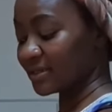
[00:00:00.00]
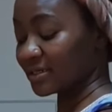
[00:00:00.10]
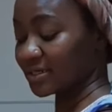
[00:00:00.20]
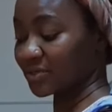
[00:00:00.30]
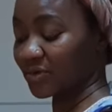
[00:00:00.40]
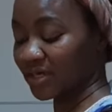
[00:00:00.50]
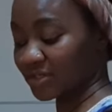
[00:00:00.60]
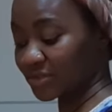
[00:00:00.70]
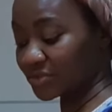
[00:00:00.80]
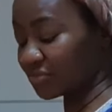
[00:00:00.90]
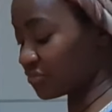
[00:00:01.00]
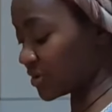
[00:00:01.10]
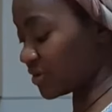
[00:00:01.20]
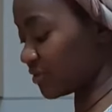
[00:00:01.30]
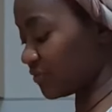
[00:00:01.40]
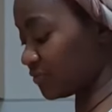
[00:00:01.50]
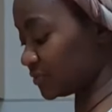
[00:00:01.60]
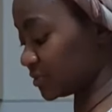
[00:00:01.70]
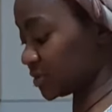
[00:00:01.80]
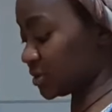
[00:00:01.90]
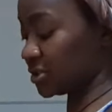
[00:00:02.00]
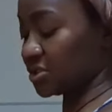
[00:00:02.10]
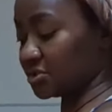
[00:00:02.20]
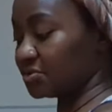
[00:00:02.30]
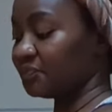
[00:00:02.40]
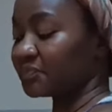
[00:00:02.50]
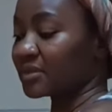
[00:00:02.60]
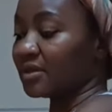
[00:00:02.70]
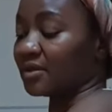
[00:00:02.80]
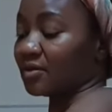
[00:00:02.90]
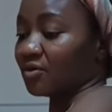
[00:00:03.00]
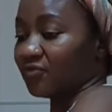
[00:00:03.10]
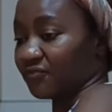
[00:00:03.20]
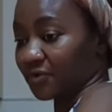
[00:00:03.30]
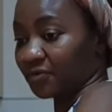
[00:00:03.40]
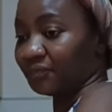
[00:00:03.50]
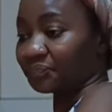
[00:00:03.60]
you can use 3 or 2 or 4.